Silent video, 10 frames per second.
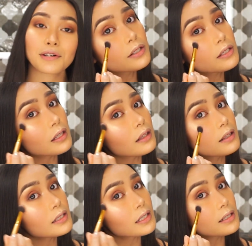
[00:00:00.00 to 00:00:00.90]
I just think
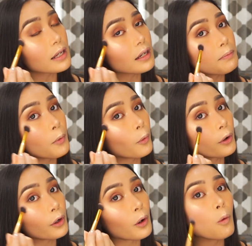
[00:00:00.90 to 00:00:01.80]
this is a
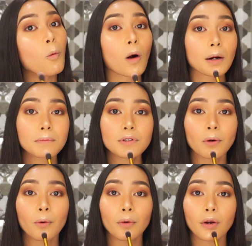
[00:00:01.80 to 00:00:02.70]
more warm
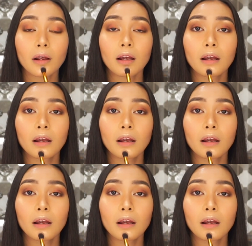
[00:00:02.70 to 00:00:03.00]
tone